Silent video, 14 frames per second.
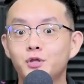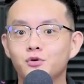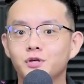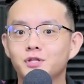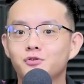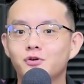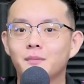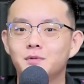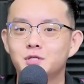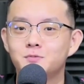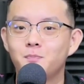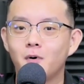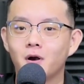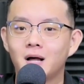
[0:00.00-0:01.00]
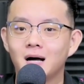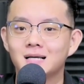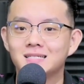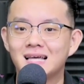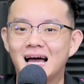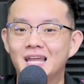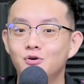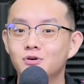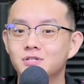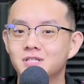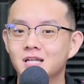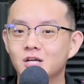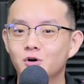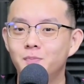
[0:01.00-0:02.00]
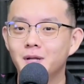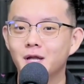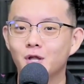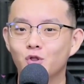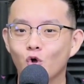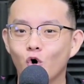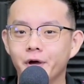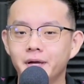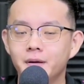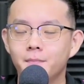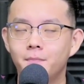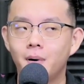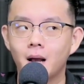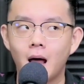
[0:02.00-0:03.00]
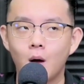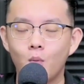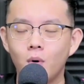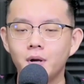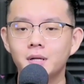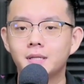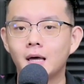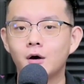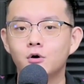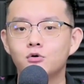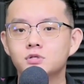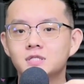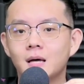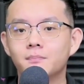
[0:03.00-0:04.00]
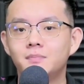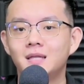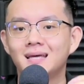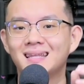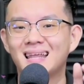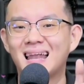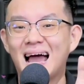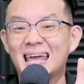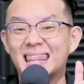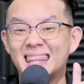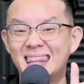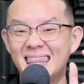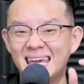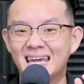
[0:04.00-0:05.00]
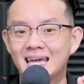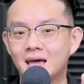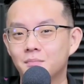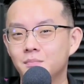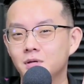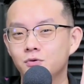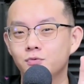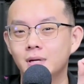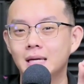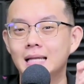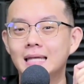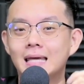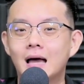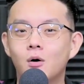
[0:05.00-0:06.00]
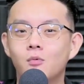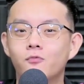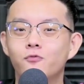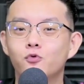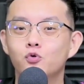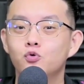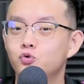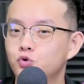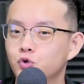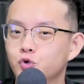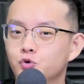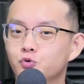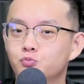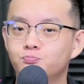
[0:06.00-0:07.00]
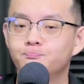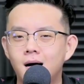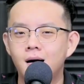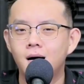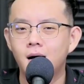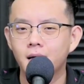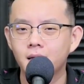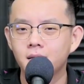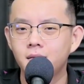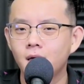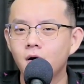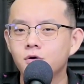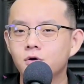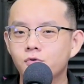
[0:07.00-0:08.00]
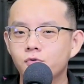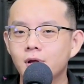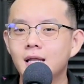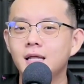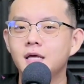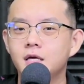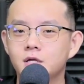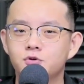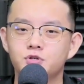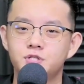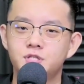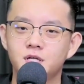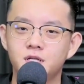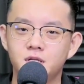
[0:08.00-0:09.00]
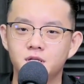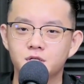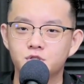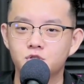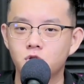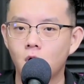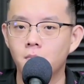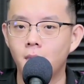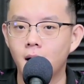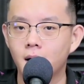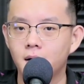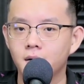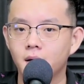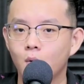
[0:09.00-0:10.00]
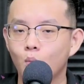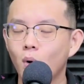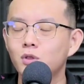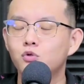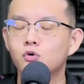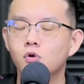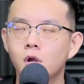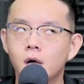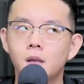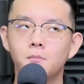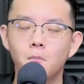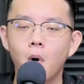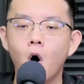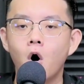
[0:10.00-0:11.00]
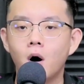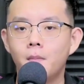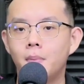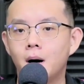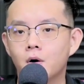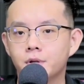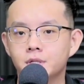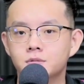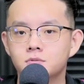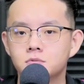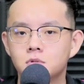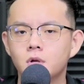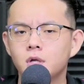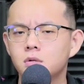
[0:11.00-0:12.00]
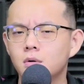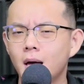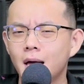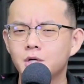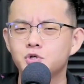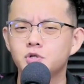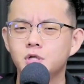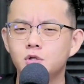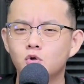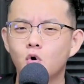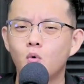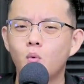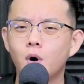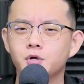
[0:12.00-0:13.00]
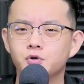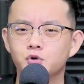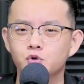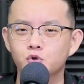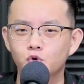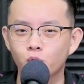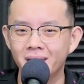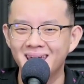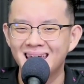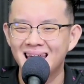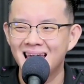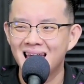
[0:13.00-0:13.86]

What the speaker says: to interrupt this podcast. I know it's a little bit annoying, but I want to tell you something that I think can be really helpful to you. I can tell you're really interested in the stock market and want to learn more about it so that you actually know what you're doing,